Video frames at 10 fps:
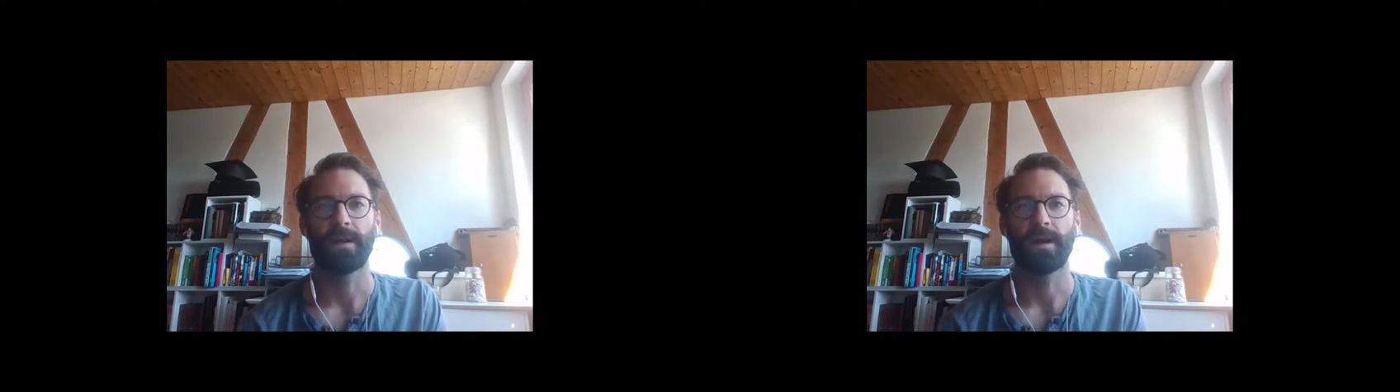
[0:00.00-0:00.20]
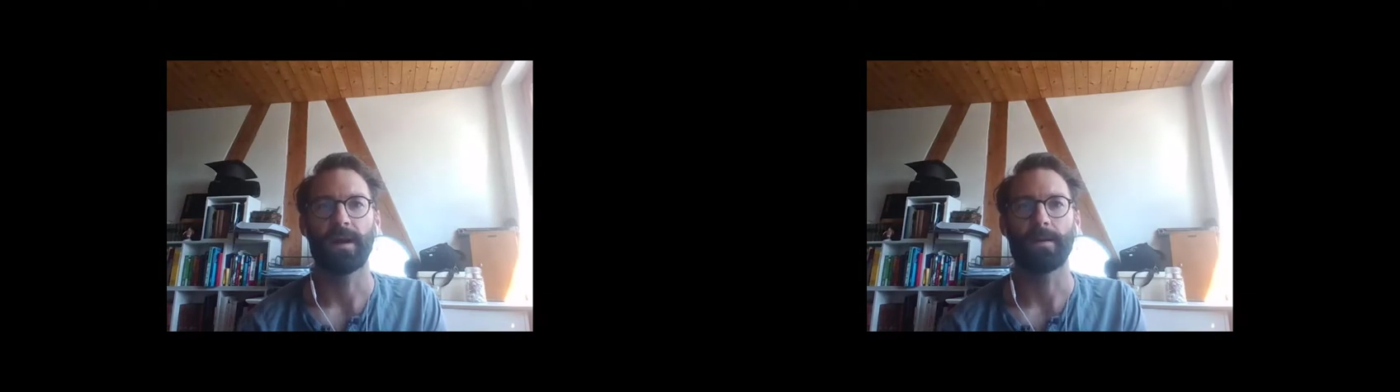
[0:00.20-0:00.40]

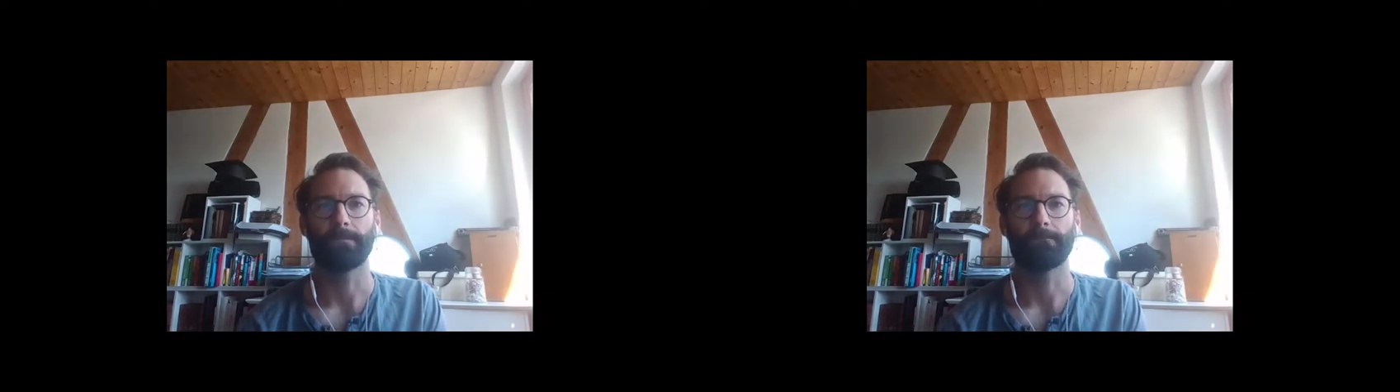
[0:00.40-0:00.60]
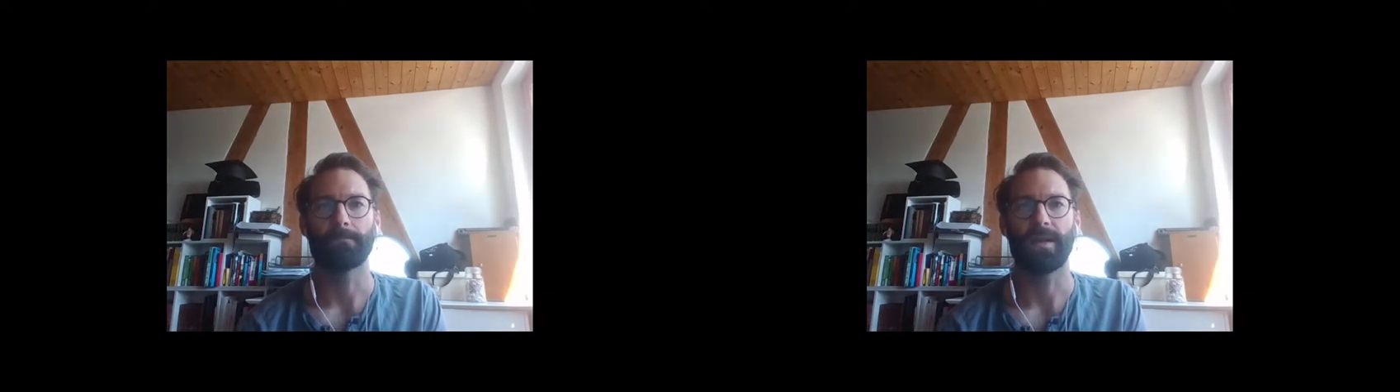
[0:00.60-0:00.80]

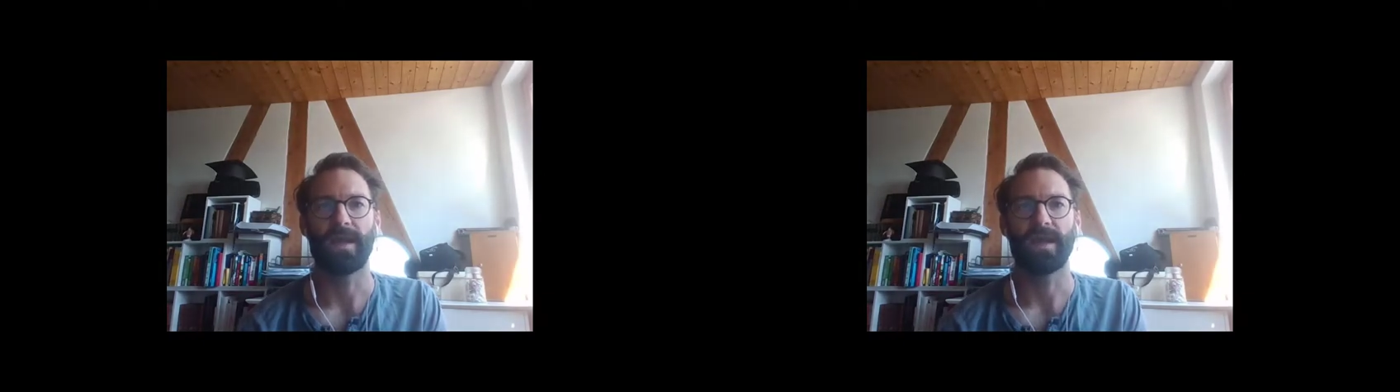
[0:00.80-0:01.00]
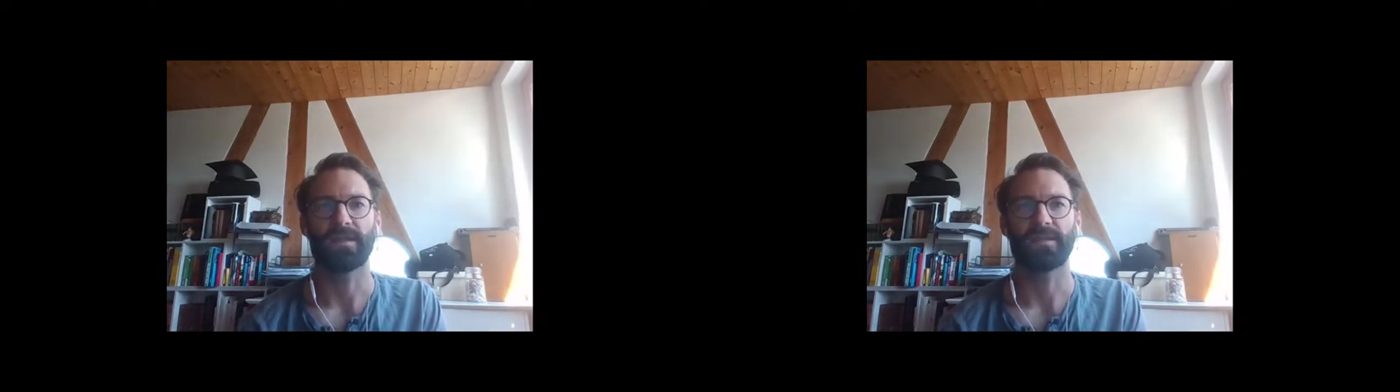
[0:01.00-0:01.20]

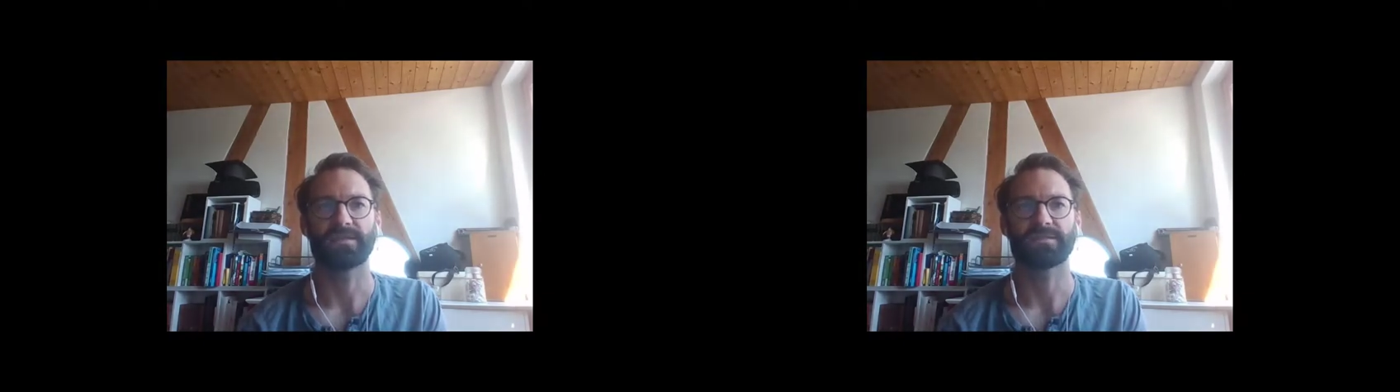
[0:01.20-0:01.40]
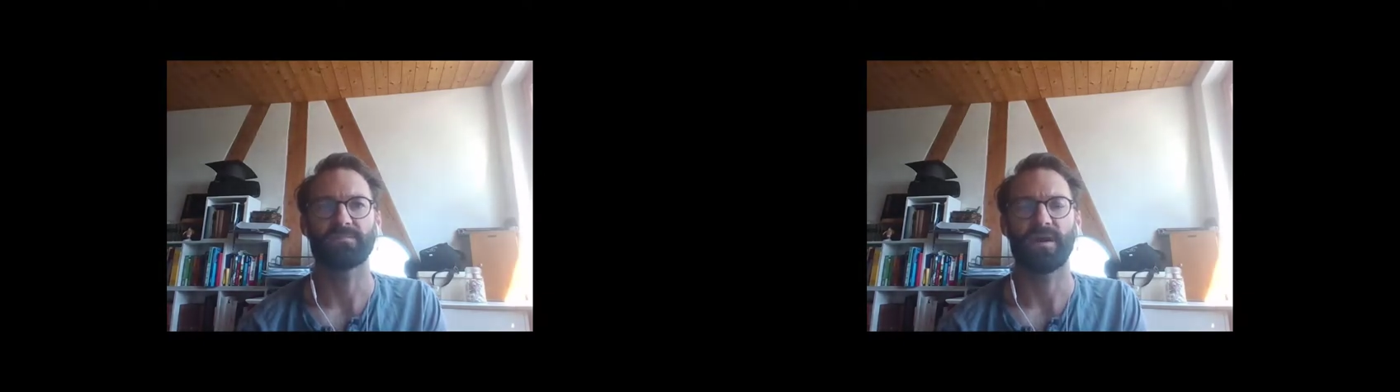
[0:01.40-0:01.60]
And
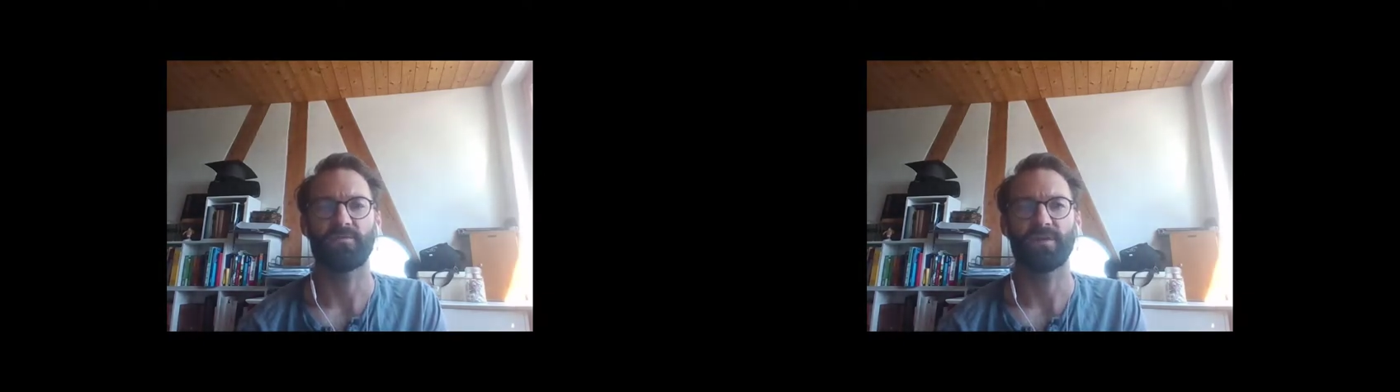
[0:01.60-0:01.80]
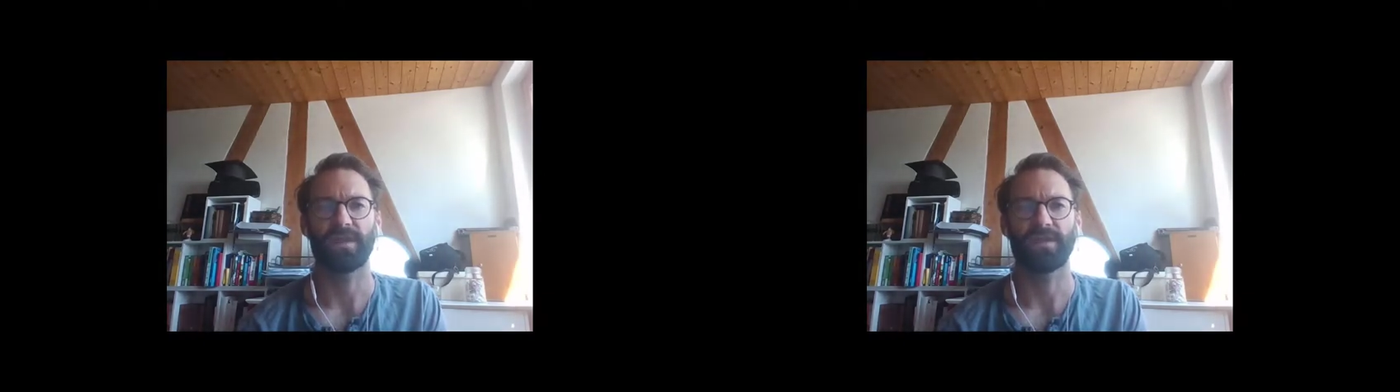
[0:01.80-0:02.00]
that's somehow
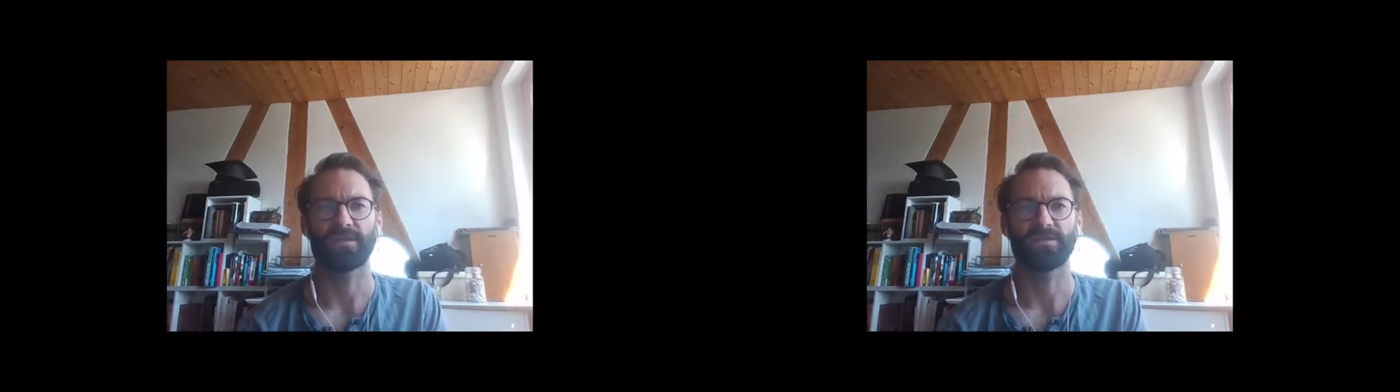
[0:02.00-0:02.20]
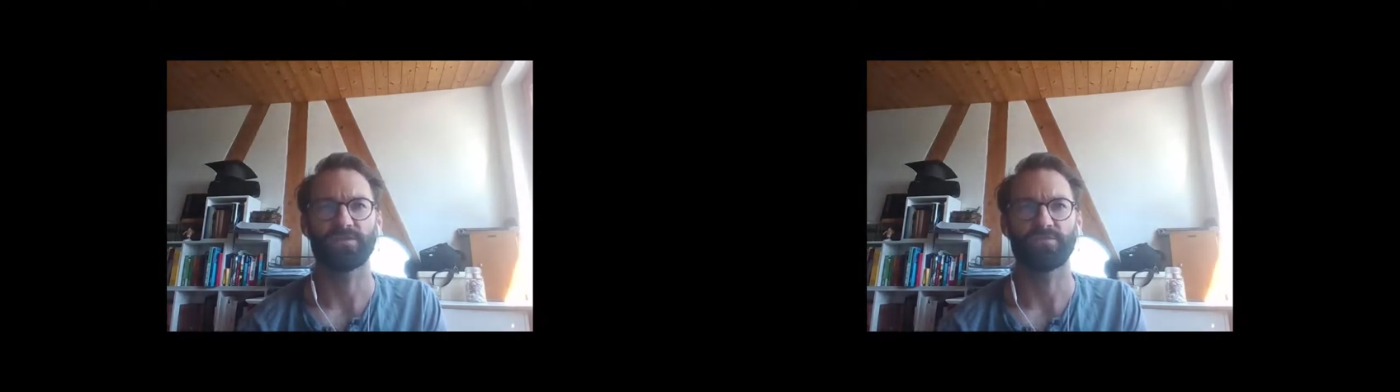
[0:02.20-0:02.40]

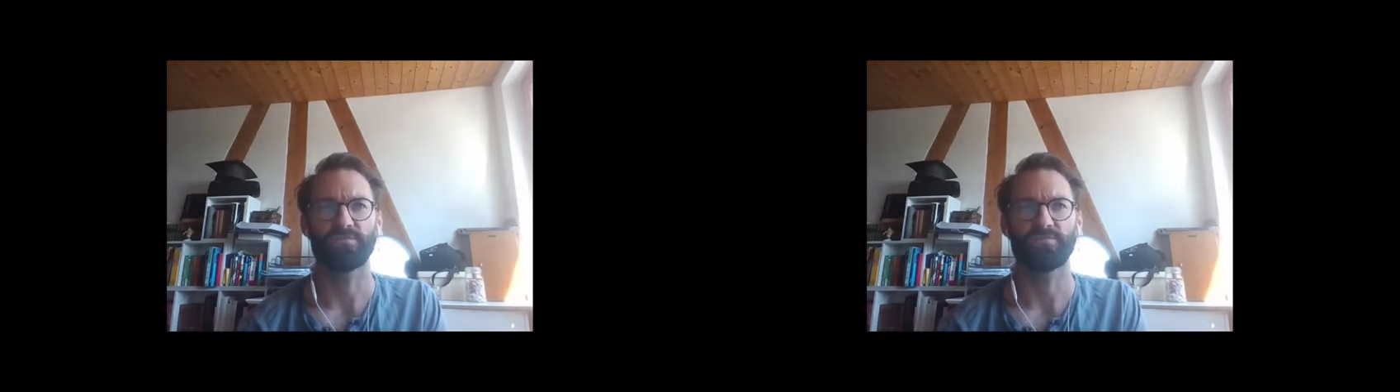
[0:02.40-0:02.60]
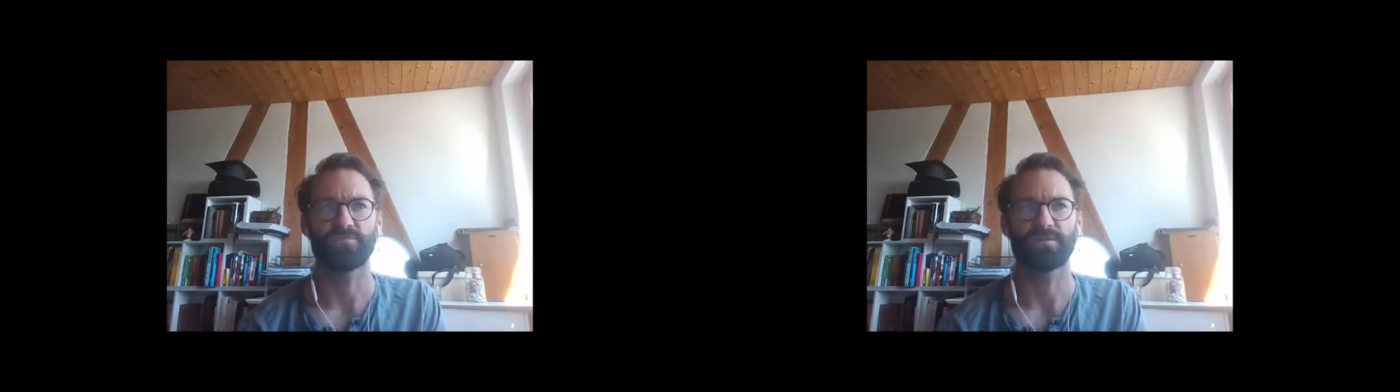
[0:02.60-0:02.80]
relating
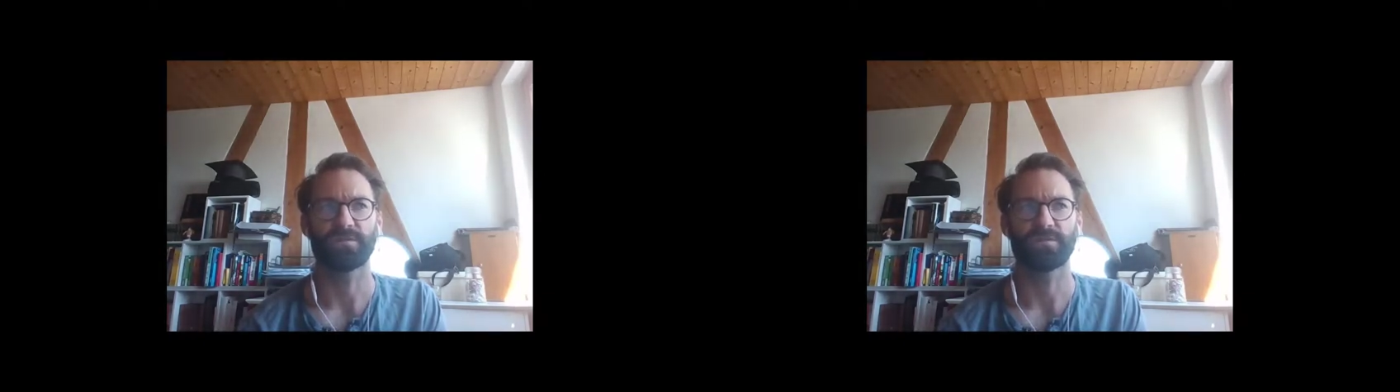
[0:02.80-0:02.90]
to,